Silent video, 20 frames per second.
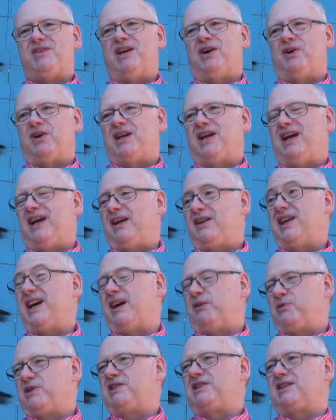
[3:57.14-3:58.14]
Okay,
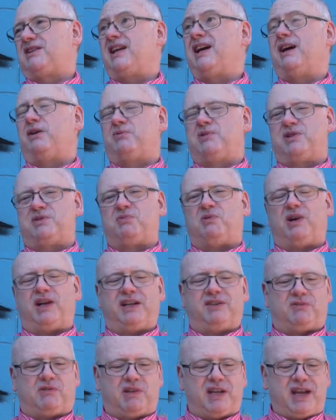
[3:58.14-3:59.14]
that was
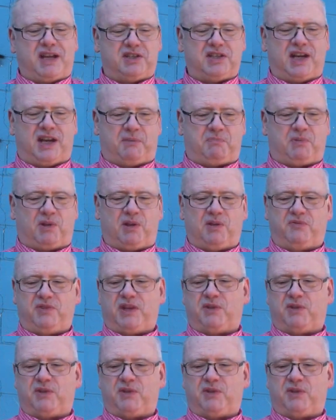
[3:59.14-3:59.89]
one example of